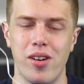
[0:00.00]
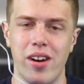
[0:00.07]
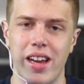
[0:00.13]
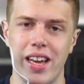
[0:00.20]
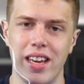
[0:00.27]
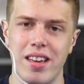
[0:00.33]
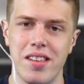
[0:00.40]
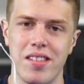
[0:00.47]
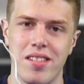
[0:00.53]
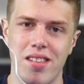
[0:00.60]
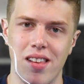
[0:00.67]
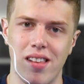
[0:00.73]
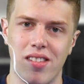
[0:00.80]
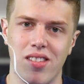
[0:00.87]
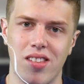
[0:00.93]

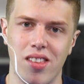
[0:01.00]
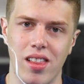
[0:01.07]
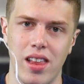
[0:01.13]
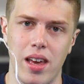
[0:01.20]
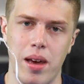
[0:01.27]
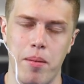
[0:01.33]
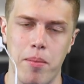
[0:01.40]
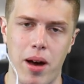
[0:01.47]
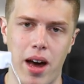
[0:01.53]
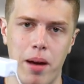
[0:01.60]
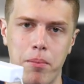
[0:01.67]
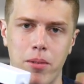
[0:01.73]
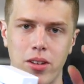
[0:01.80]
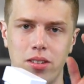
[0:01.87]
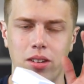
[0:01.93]
is slim, I
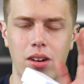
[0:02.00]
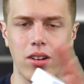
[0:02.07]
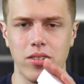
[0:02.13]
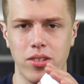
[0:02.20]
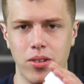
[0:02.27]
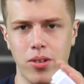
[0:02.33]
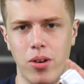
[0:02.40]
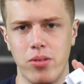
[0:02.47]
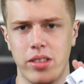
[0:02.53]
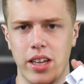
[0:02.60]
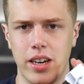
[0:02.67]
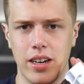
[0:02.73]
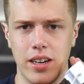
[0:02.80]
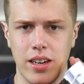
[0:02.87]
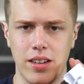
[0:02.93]
must also note
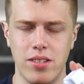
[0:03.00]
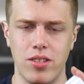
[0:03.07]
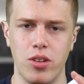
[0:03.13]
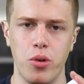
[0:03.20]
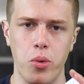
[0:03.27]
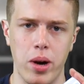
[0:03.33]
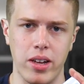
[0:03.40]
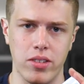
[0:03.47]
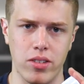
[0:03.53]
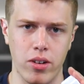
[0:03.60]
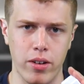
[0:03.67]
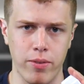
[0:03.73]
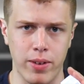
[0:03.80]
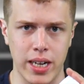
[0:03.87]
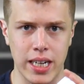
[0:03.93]
that it is UL
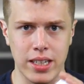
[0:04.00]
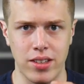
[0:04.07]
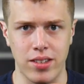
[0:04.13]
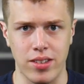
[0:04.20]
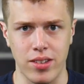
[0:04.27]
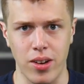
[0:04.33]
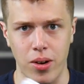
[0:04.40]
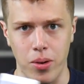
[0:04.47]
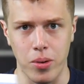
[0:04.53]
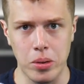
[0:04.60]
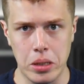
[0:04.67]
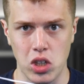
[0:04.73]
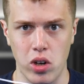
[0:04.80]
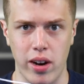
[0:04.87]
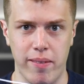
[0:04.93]
certified,
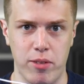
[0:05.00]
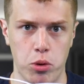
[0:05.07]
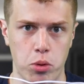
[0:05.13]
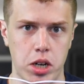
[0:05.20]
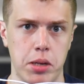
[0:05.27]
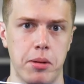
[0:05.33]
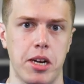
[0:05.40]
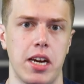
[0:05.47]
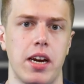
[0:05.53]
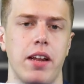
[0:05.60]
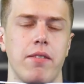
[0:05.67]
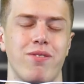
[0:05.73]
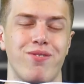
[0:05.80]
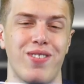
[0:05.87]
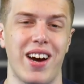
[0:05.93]
so don't have to worry about
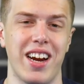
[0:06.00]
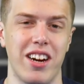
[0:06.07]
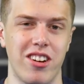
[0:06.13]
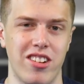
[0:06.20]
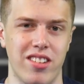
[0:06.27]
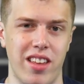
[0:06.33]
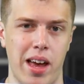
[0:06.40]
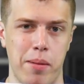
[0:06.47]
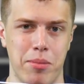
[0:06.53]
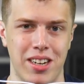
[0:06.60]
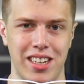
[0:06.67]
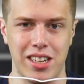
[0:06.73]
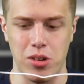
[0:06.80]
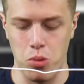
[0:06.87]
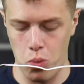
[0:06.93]
any fires
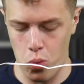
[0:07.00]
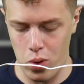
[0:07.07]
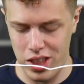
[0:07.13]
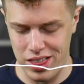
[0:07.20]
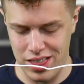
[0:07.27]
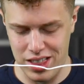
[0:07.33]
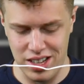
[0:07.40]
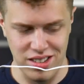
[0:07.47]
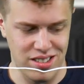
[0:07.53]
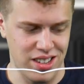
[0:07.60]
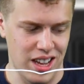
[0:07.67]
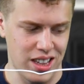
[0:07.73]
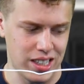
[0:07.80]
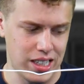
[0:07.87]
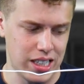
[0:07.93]
happening with
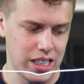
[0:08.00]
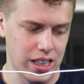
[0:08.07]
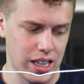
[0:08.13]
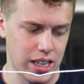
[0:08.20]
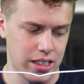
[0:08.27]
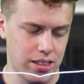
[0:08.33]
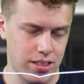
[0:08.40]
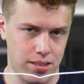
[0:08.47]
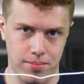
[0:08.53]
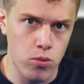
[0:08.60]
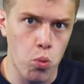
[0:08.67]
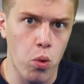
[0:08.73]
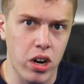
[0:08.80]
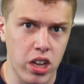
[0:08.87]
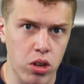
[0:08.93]
these LED lights.
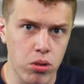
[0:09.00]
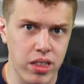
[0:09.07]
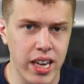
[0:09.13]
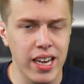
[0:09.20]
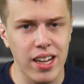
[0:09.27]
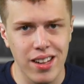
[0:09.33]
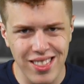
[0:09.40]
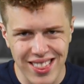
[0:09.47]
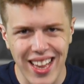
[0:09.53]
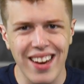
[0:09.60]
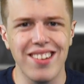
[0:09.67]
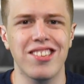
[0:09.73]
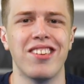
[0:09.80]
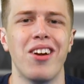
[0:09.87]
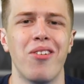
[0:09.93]
What do you think?
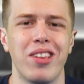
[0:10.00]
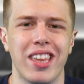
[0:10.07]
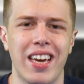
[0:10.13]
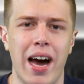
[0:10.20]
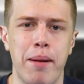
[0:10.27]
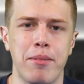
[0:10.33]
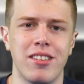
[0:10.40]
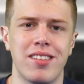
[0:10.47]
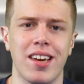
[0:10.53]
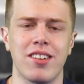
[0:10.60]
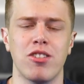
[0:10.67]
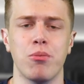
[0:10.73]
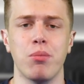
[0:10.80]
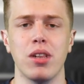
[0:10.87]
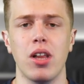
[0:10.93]
Let us know in the comment
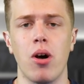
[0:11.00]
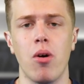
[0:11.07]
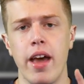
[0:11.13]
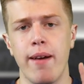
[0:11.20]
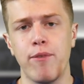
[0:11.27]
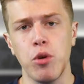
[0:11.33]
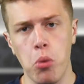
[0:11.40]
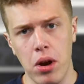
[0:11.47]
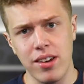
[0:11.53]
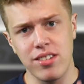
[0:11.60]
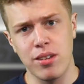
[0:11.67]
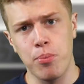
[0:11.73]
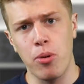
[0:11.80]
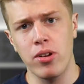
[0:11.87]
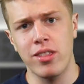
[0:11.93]
section below. If you want to
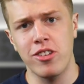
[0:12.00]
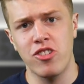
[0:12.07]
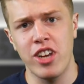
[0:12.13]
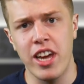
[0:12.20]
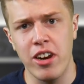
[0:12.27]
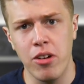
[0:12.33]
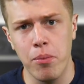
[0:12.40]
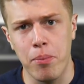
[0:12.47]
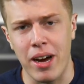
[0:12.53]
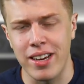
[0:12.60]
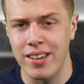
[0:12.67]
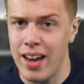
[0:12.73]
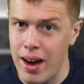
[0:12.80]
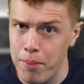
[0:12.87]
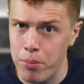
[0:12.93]
support the channel by
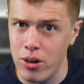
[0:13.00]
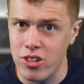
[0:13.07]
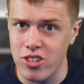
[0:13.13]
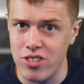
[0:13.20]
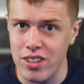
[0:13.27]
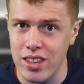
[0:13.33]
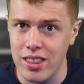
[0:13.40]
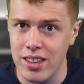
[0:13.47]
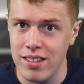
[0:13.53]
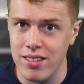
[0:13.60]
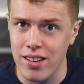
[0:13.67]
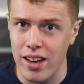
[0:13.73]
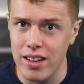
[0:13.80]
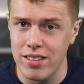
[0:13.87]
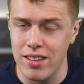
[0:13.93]
not purchasing
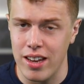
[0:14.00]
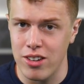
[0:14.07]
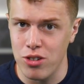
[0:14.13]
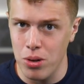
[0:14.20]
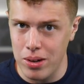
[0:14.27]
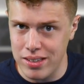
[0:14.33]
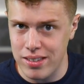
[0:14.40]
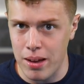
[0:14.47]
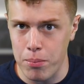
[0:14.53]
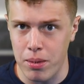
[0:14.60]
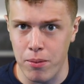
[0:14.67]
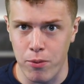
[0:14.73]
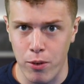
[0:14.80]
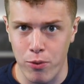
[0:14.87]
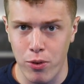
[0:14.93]
these lights and doing
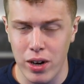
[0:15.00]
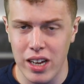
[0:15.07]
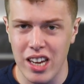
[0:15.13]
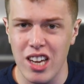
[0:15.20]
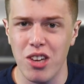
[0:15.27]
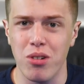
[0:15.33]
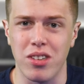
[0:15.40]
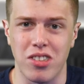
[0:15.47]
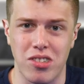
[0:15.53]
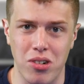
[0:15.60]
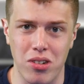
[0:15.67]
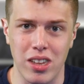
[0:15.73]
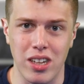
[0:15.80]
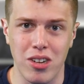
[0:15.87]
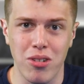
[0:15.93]
something for free, you can
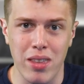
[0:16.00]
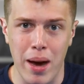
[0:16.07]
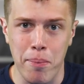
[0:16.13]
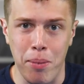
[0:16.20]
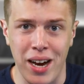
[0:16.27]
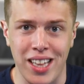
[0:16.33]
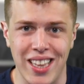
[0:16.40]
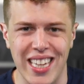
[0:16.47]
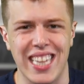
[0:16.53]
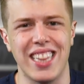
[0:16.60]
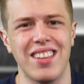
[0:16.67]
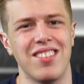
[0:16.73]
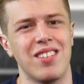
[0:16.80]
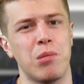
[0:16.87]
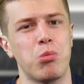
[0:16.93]
certainly do that by
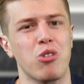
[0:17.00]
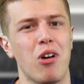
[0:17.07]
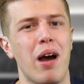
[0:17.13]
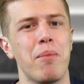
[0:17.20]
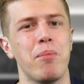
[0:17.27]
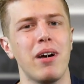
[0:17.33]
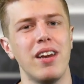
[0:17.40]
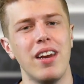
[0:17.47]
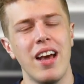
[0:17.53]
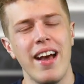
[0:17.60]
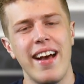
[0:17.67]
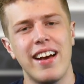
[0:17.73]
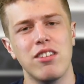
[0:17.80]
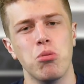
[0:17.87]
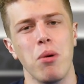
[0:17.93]
clicking the subscribe button,
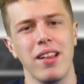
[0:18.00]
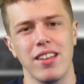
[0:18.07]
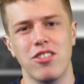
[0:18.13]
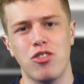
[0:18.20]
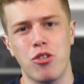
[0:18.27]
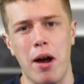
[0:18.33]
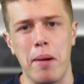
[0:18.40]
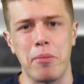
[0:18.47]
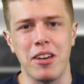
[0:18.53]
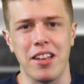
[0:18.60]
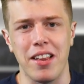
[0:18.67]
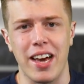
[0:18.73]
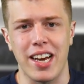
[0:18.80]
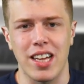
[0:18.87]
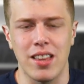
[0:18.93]
as well as dropping
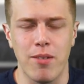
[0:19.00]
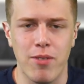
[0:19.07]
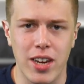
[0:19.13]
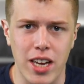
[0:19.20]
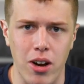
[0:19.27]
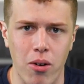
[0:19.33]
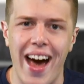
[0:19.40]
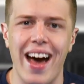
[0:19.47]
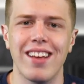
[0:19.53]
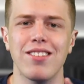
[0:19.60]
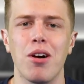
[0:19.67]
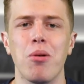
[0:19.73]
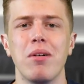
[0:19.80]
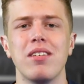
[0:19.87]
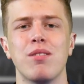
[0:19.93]
a like on the video.
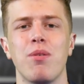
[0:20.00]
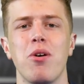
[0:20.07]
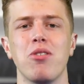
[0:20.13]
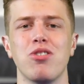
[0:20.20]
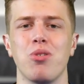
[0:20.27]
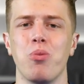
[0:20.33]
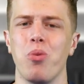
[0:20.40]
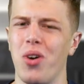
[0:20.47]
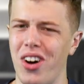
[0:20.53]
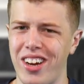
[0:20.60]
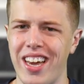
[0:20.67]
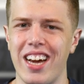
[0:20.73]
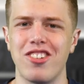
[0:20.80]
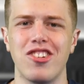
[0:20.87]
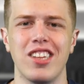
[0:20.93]
As always, folks, we'll
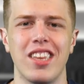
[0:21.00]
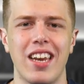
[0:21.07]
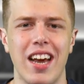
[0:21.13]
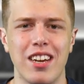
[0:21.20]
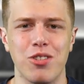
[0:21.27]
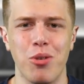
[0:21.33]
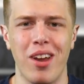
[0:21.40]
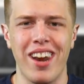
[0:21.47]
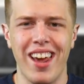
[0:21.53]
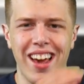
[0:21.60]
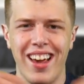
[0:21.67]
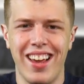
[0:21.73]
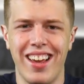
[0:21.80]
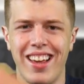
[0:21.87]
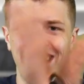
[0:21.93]
catch you in the next one.
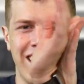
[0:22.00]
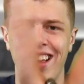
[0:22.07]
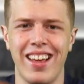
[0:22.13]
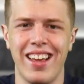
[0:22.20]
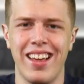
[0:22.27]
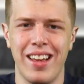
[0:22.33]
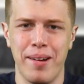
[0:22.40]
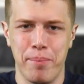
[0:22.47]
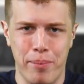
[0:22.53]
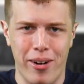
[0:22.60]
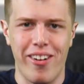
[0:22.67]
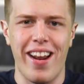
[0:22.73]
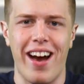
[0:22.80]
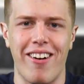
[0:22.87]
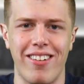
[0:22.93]

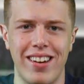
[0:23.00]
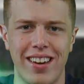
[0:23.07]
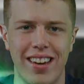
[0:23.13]
Bird out.